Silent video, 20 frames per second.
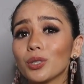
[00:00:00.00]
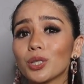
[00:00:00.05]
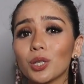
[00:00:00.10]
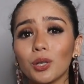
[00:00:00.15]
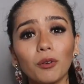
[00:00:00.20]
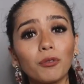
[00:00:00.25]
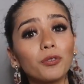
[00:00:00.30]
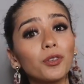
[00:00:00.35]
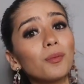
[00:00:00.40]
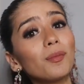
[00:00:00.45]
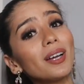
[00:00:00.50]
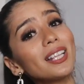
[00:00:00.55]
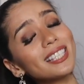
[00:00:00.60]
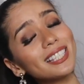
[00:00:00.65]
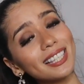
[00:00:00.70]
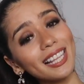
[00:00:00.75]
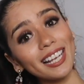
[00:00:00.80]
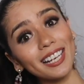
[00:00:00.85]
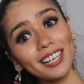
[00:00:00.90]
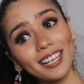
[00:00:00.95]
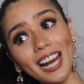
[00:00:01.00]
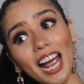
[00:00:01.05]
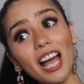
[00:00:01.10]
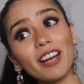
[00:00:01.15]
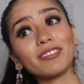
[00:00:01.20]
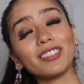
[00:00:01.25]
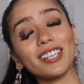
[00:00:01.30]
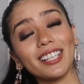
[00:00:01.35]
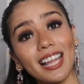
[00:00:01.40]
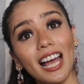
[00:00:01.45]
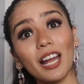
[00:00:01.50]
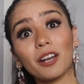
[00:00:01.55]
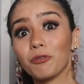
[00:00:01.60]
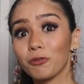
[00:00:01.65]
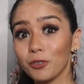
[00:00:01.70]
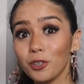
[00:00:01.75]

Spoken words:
So a few months later, after that,